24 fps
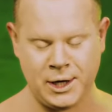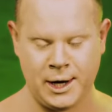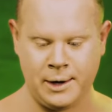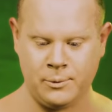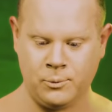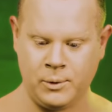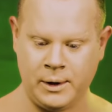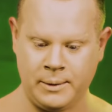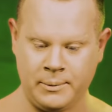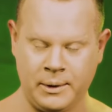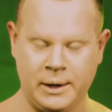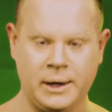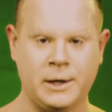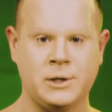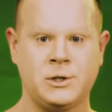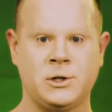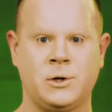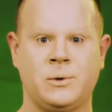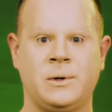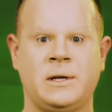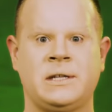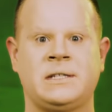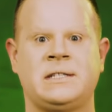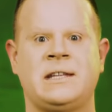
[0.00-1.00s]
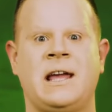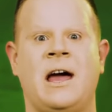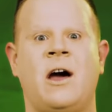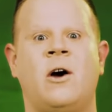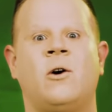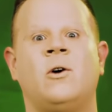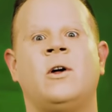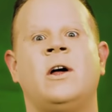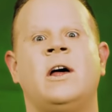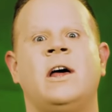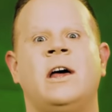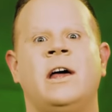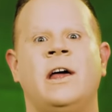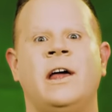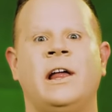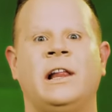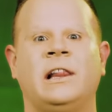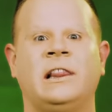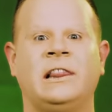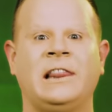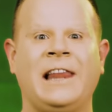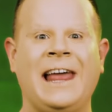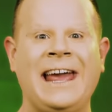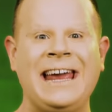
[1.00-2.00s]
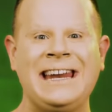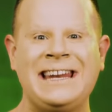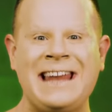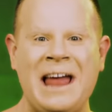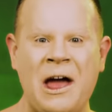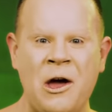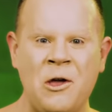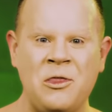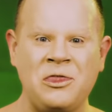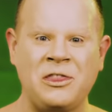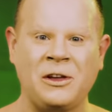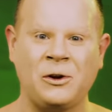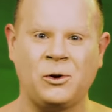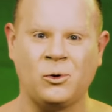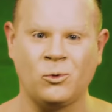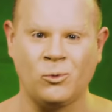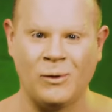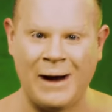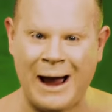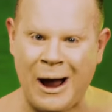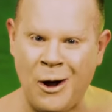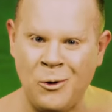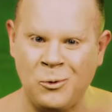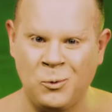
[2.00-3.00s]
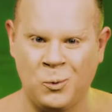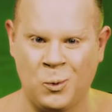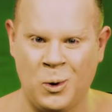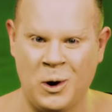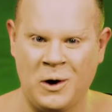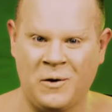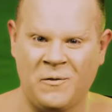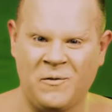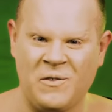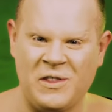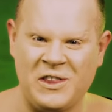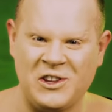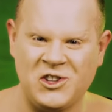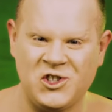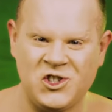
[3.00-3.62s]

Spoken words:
on. What I'm gonna do is now lay down the groundwork for the